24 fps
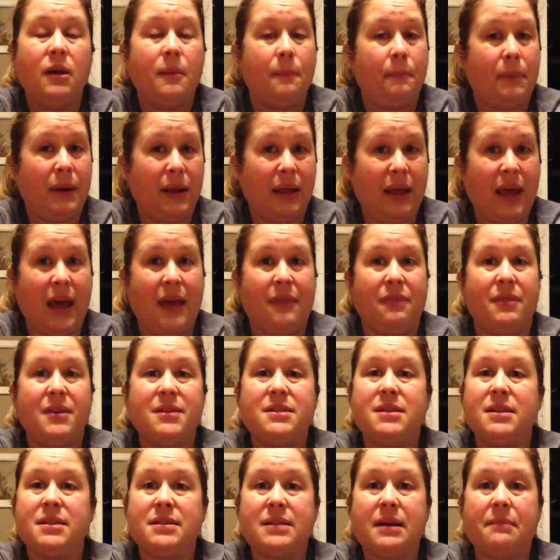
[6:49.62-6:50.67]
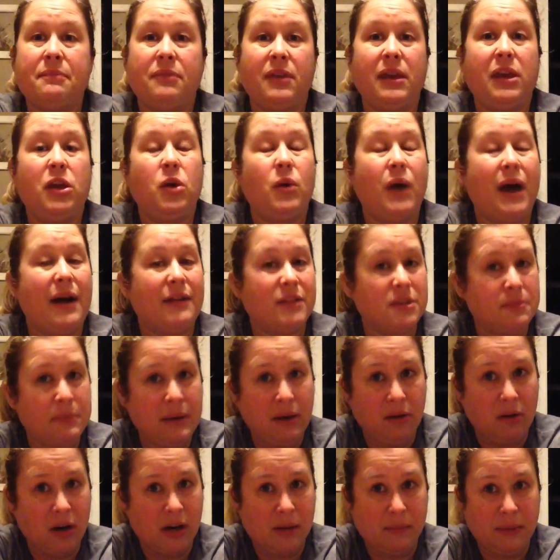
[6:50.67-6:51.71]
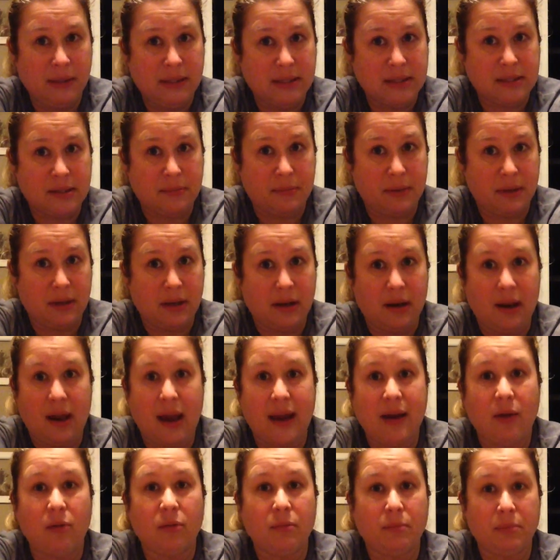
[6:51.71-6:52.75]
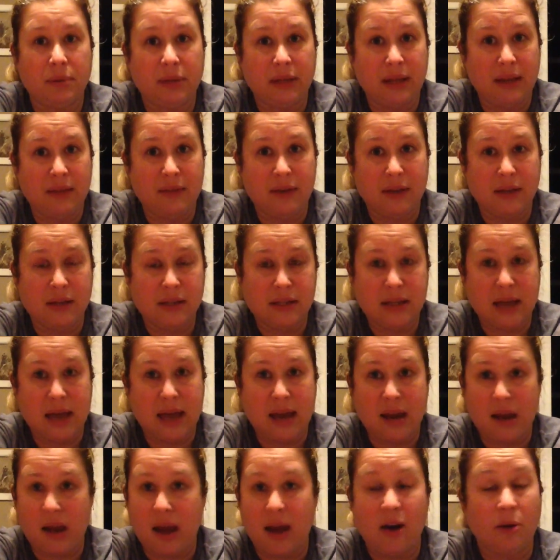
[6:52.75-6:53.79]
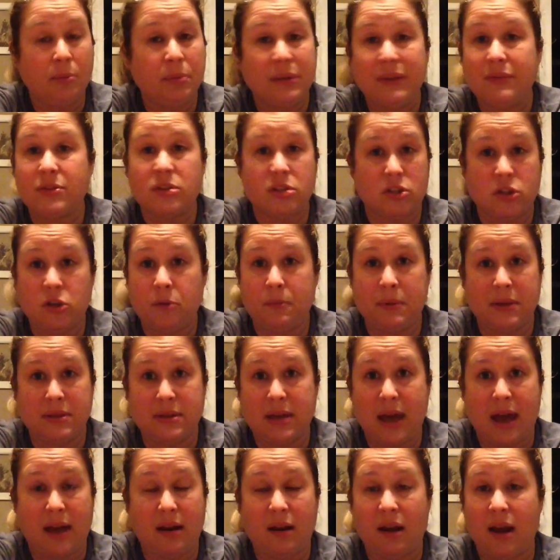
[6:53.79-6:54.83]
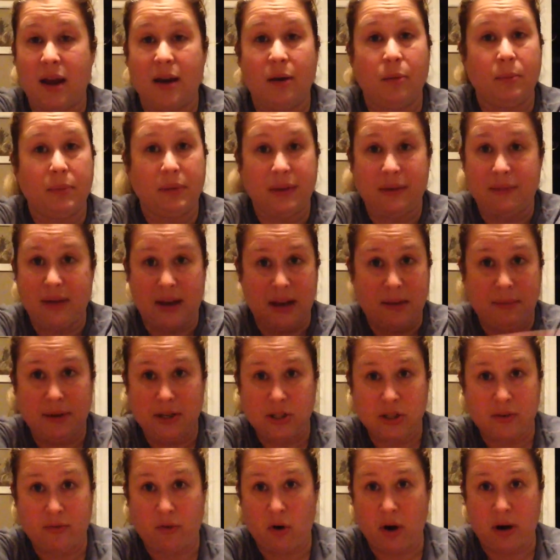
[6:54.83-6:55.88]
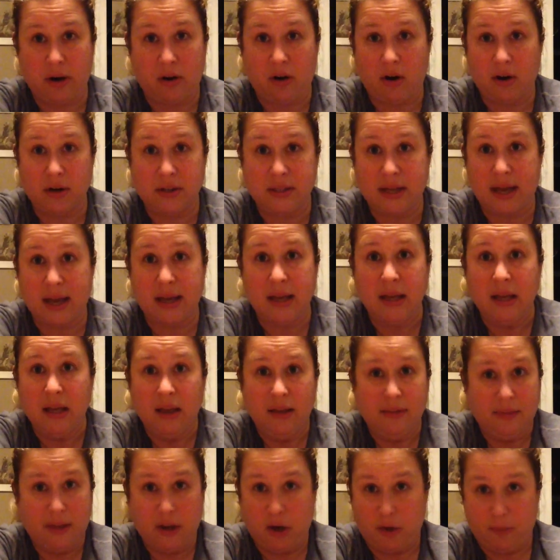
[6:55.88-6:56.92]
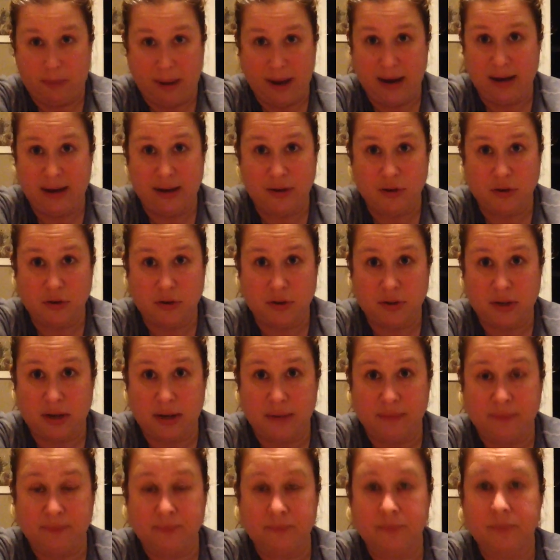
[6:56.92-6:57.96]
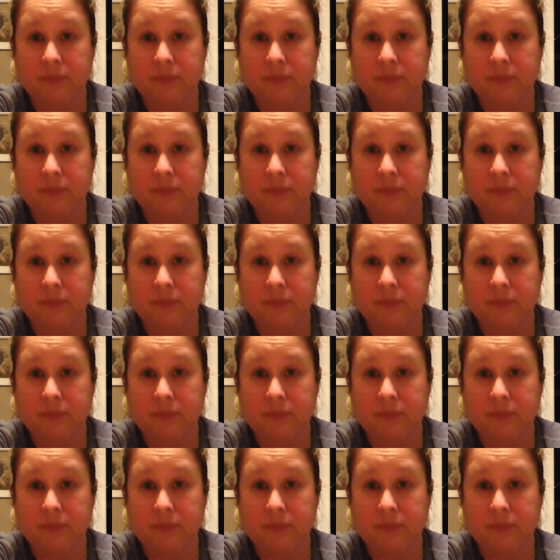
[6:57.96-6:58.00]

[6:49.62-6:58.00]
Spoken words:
But again, this is something you have to be incredibly disciplined in. I don't believe in debt. I don't believe in stupid debt. I don't believe anybody should have credit card debt that you're paying interest on.